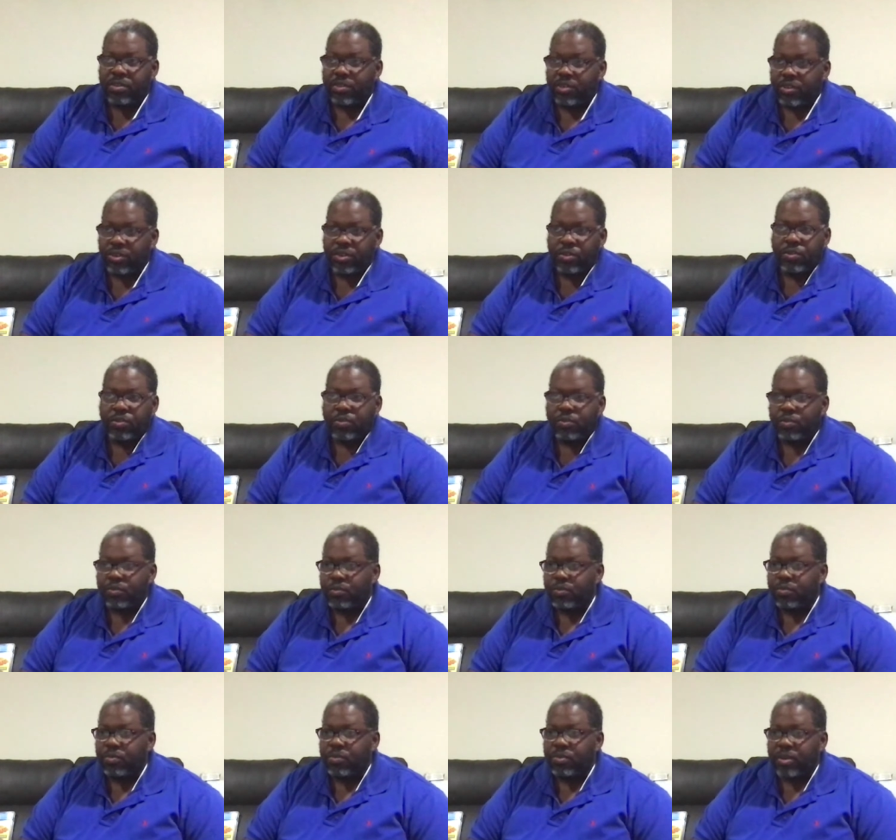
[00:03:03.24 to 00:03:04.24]

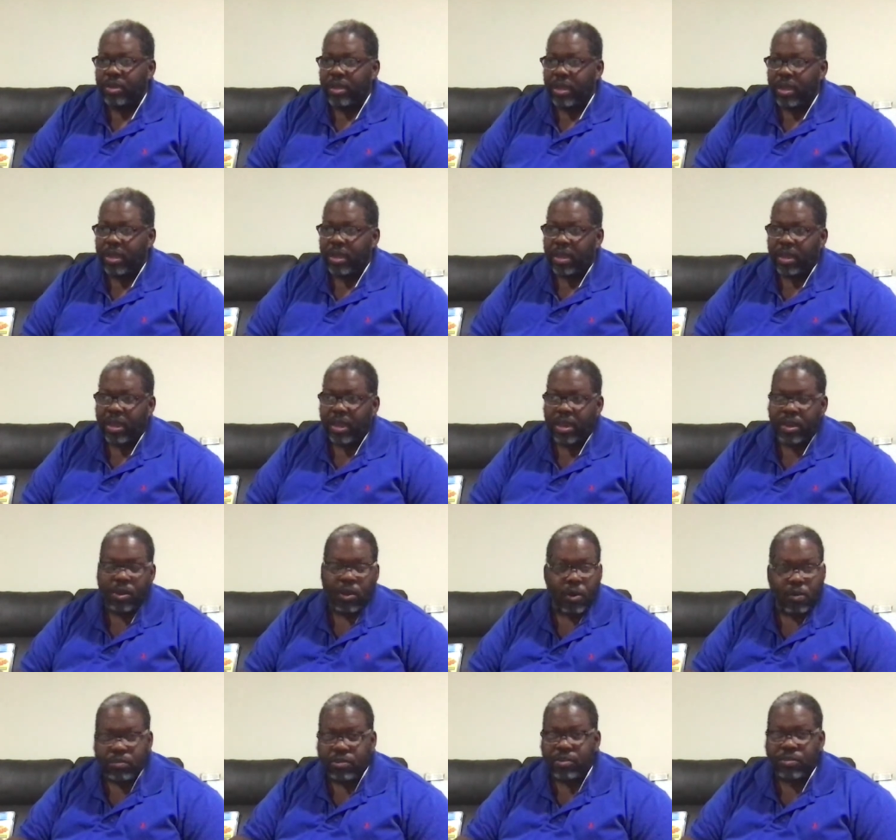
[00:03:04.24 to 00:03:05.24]
you and an
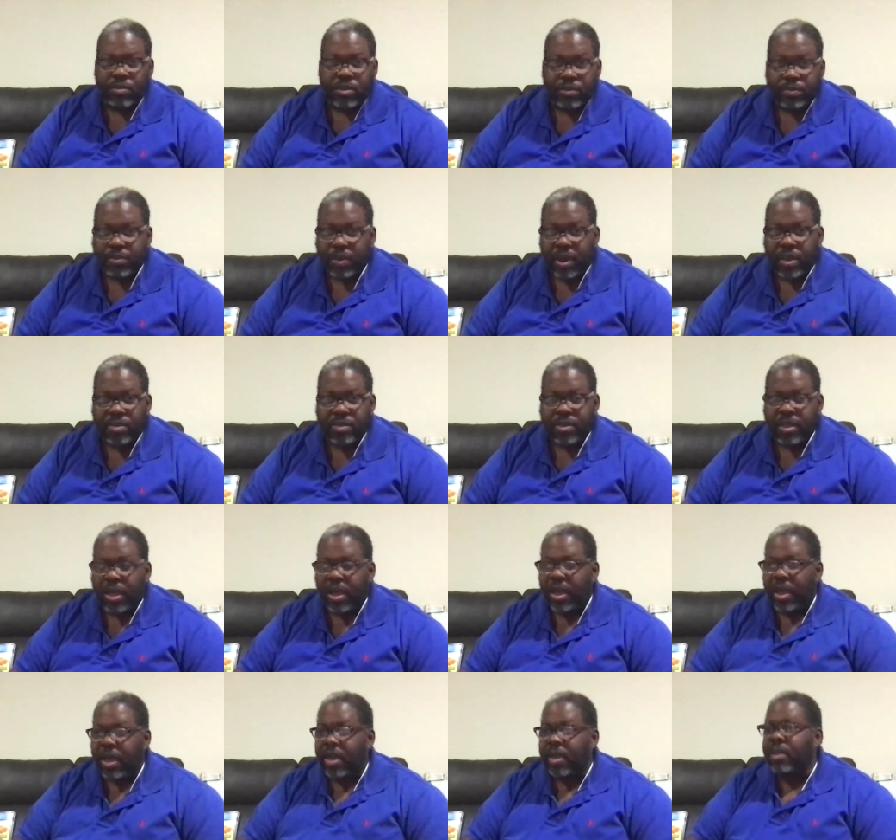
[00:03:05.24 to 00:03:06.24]
Overstreet price
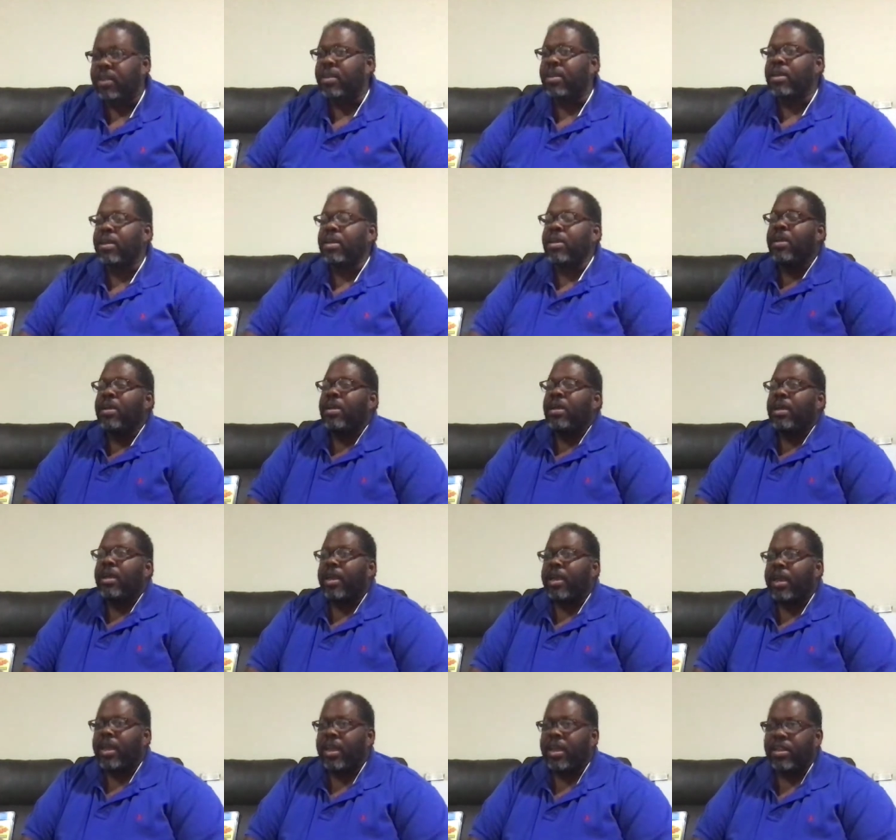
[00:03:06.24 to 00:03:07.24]
guide,
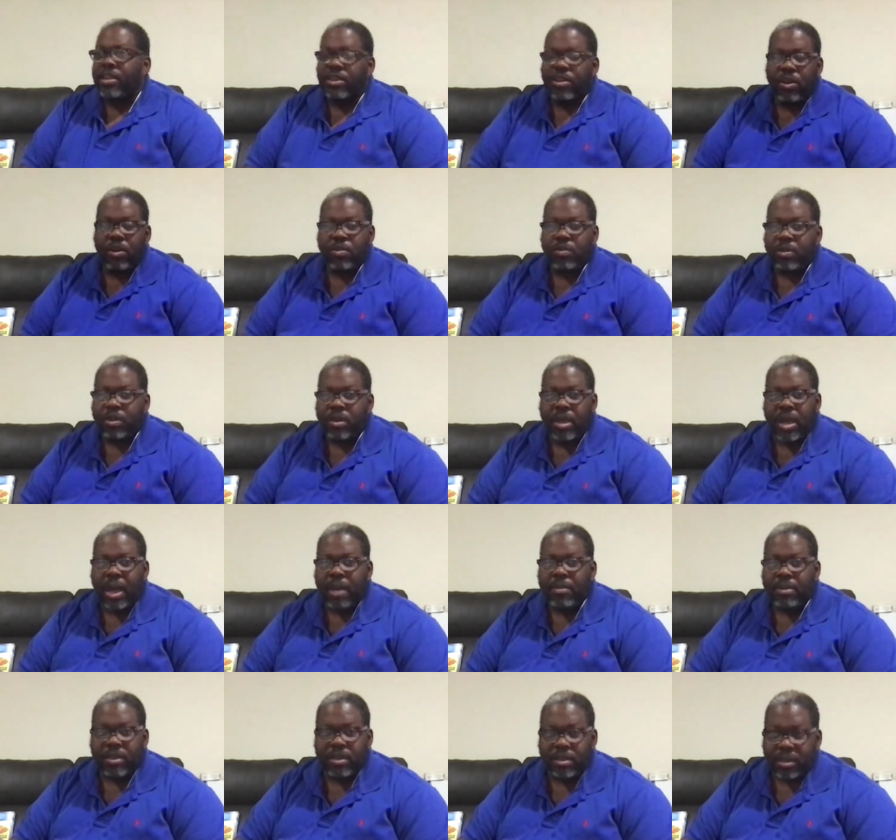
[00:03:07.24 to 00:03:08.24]
and you go to a
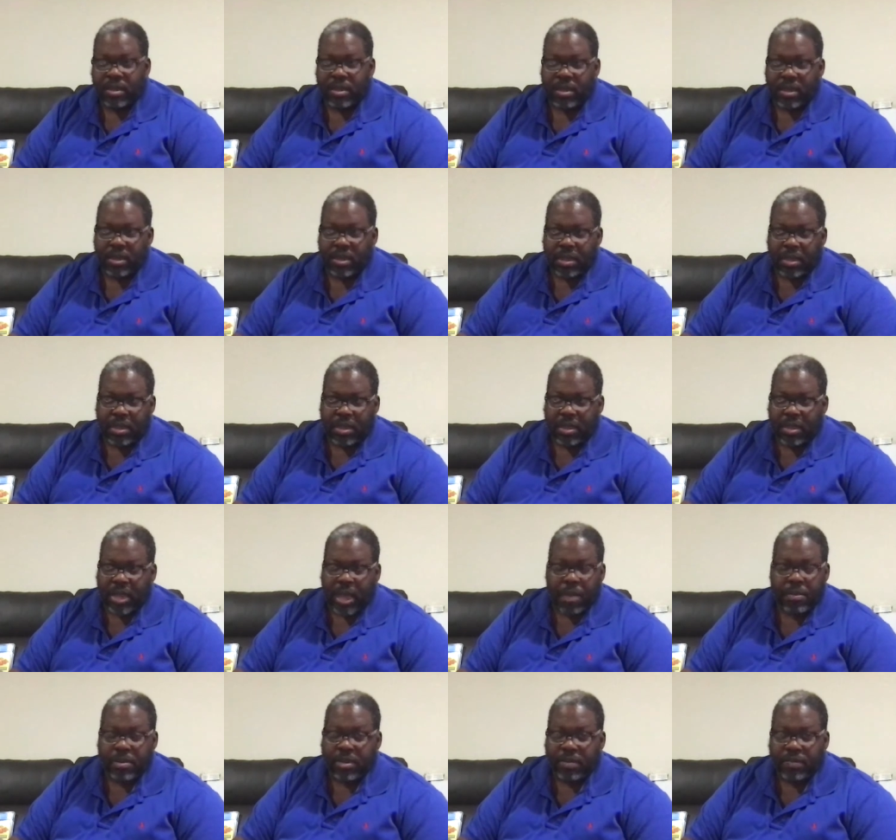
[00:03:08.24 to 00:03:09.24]
comic
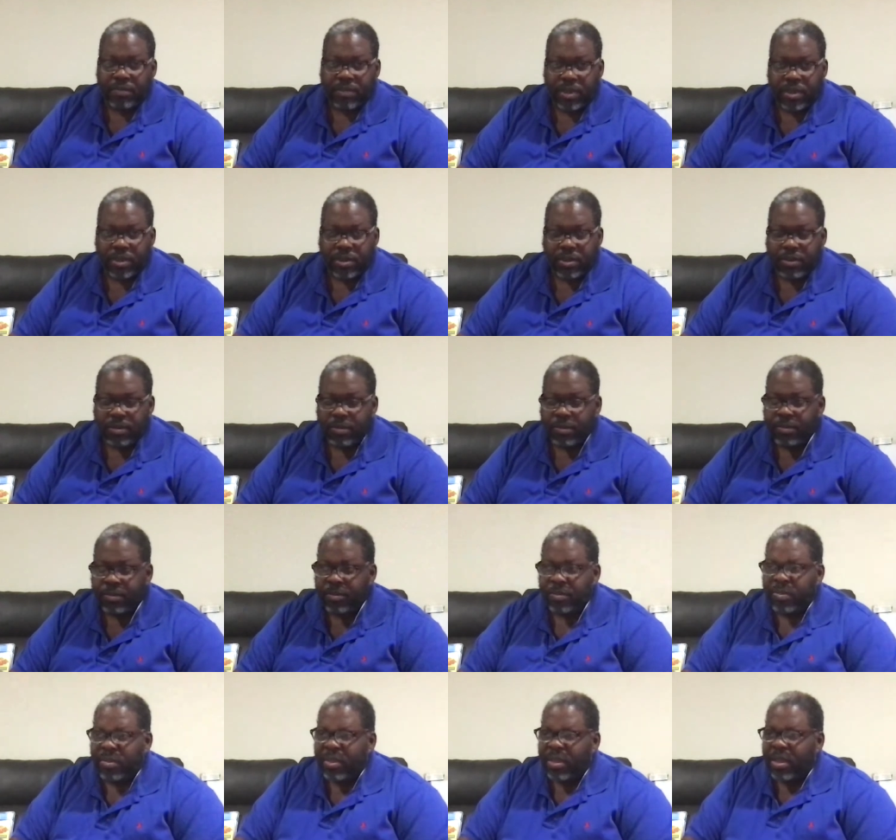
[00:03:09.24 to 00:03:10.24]
convention,
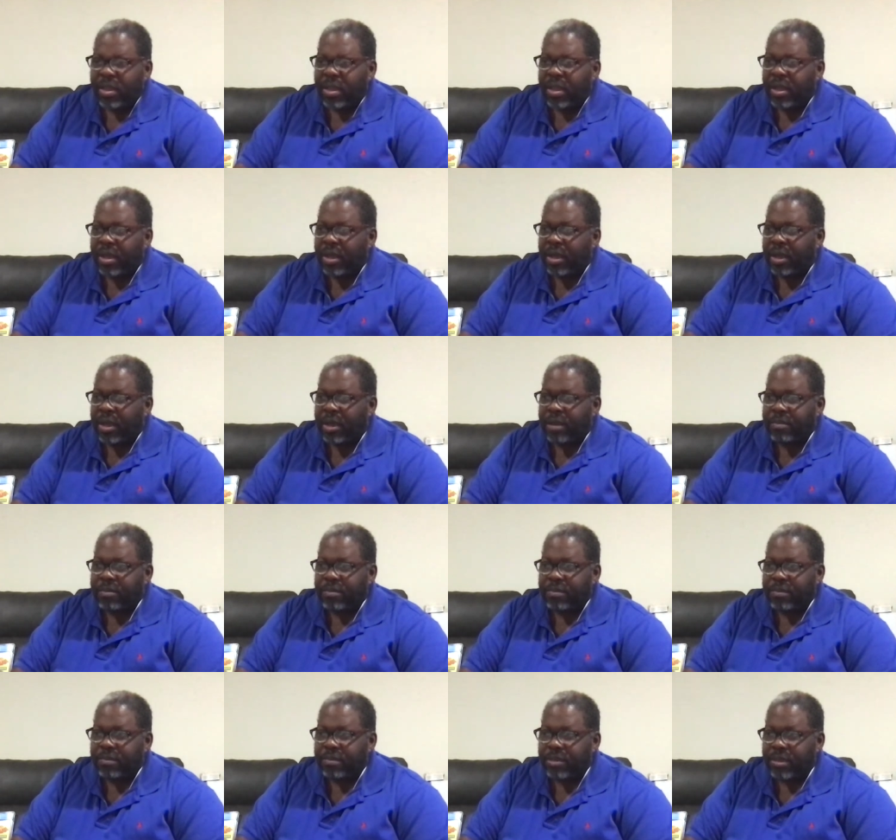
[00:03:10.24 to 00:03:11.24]

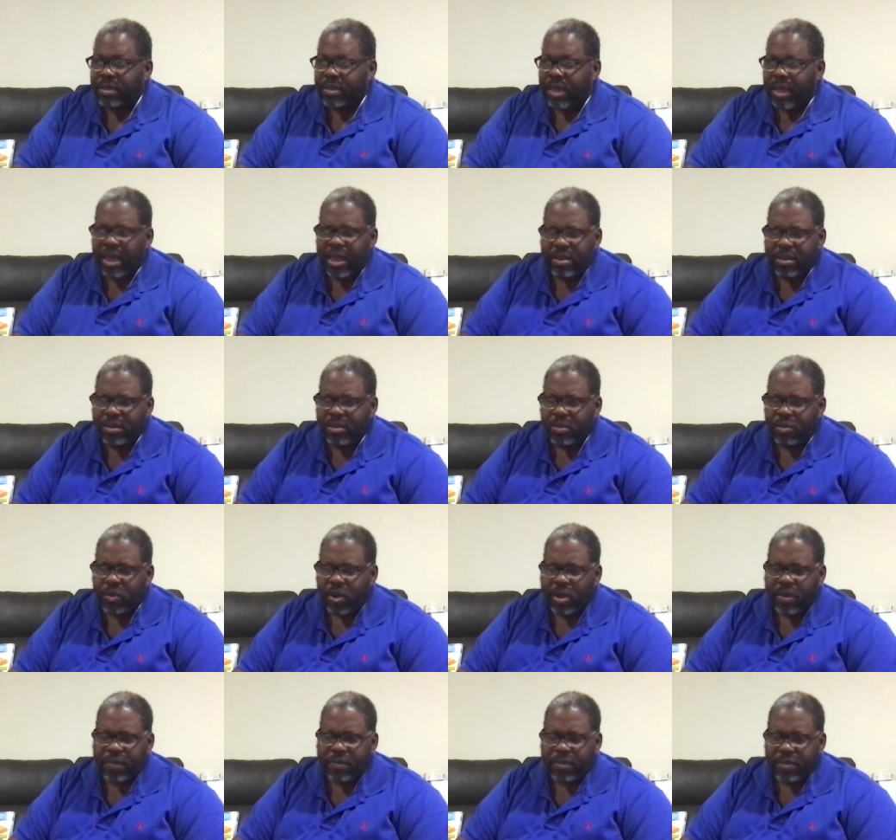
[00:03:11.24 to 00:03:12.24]
and they had
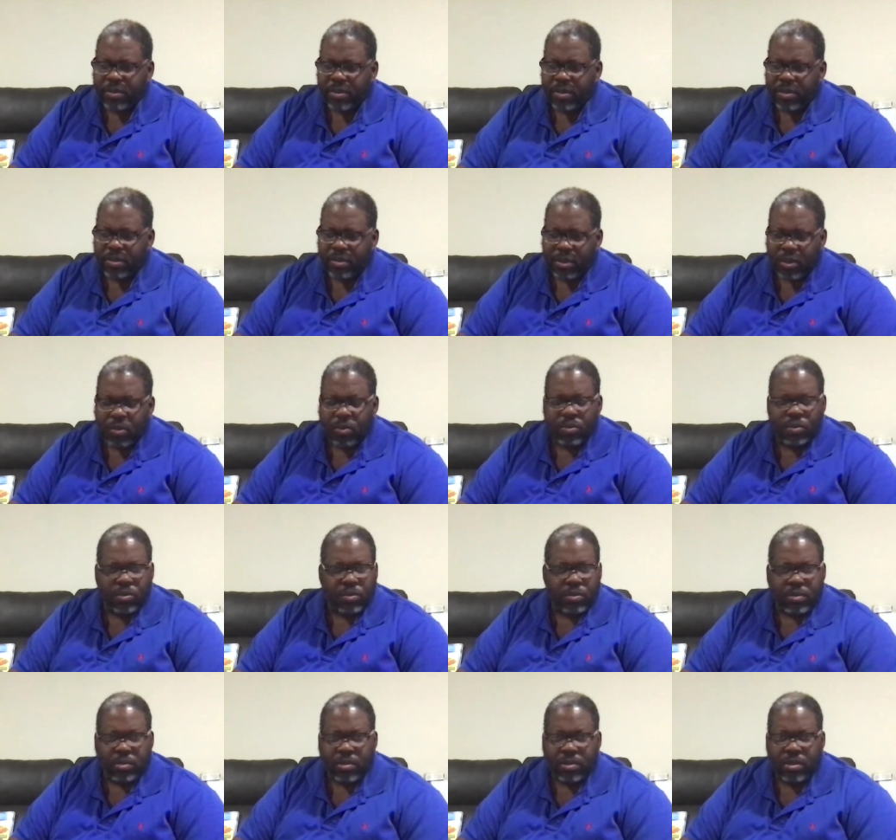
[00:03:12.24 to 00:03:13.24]
quite a few local
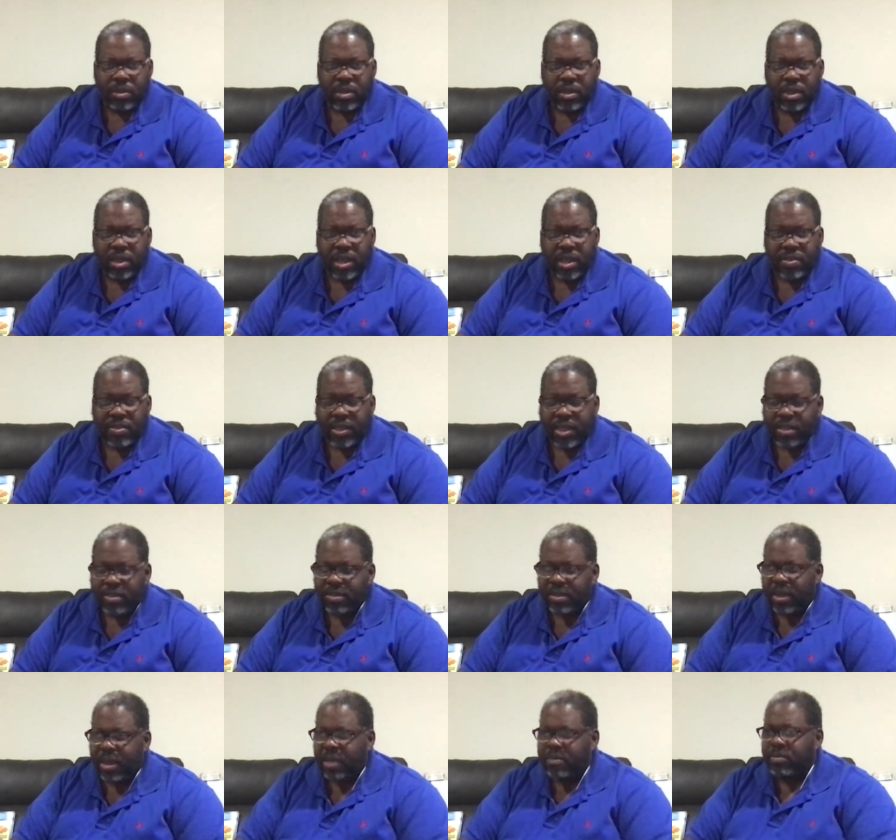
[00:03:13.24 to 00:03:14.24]
at that
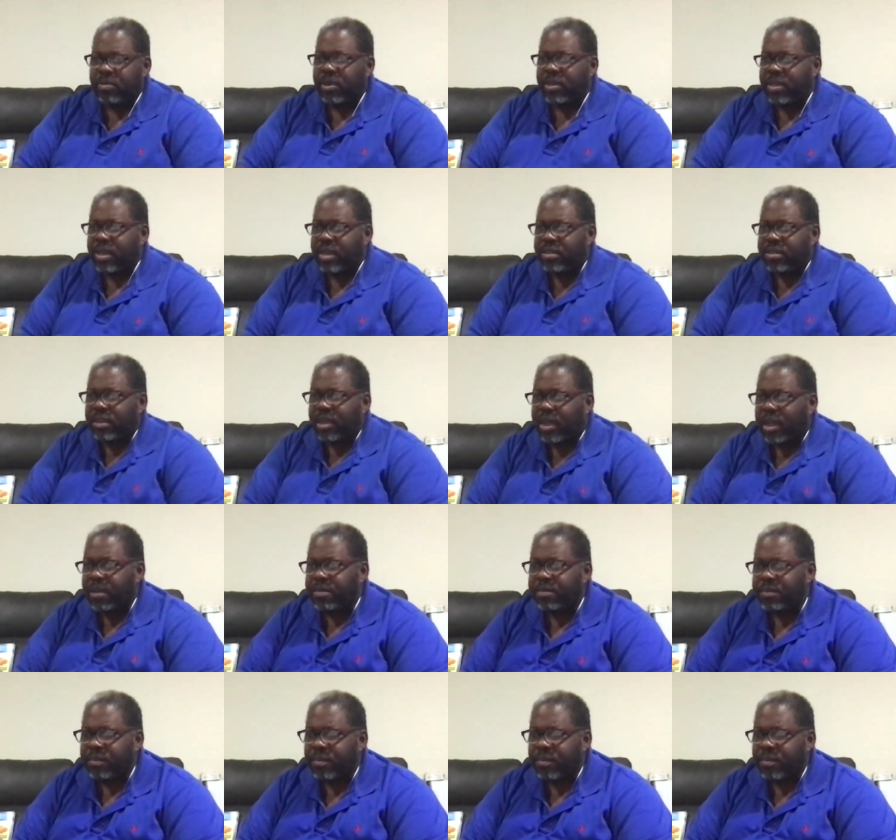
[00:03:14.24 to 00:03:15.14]
time, around that time,